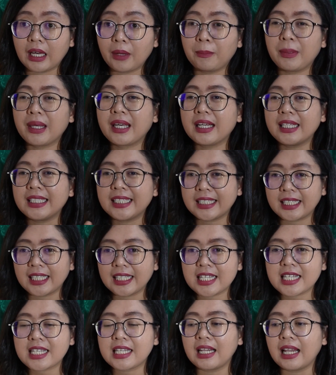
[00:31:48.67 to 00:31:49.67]
Because
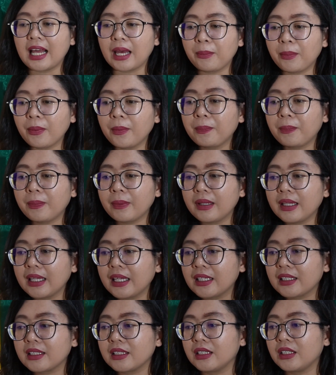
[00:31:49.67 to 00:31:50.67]
it's
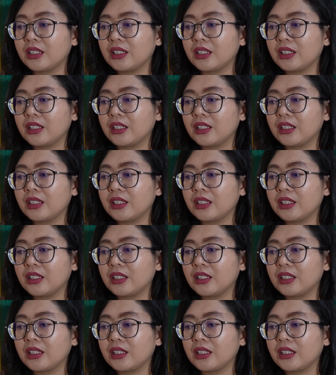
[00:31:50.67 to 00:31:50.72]
lipophilic,